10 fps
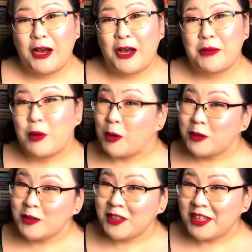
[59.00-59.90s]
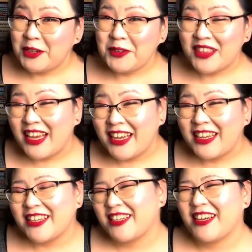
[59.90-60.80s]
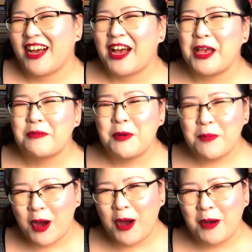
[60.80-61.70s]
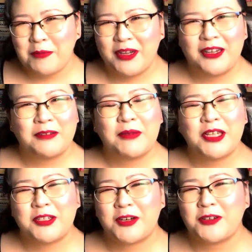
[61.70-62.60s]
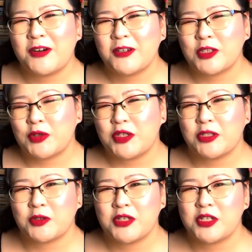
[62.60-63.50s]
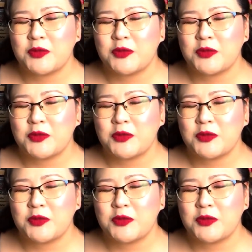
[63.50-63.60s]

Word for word: I'm older than you think. I am a mom. My daughter also enjoys